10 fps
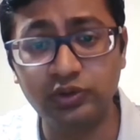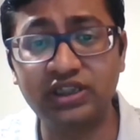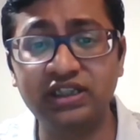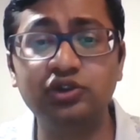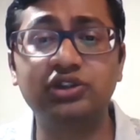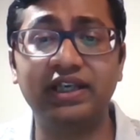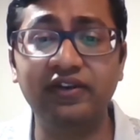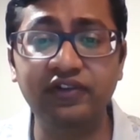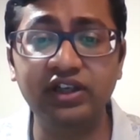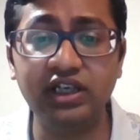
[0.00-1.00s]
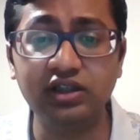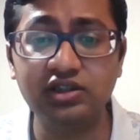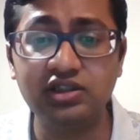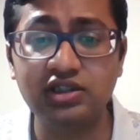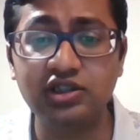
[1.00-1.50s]
I use every day
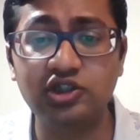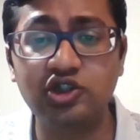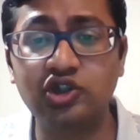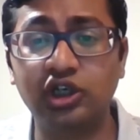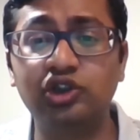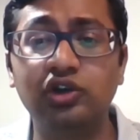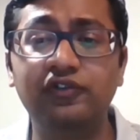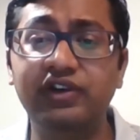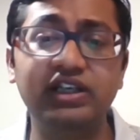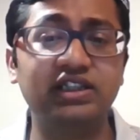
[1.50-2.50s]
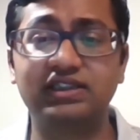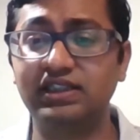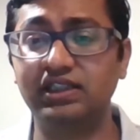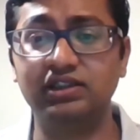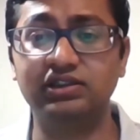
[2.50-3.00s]
to control various
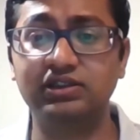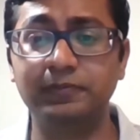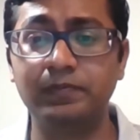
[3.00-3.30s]
signals.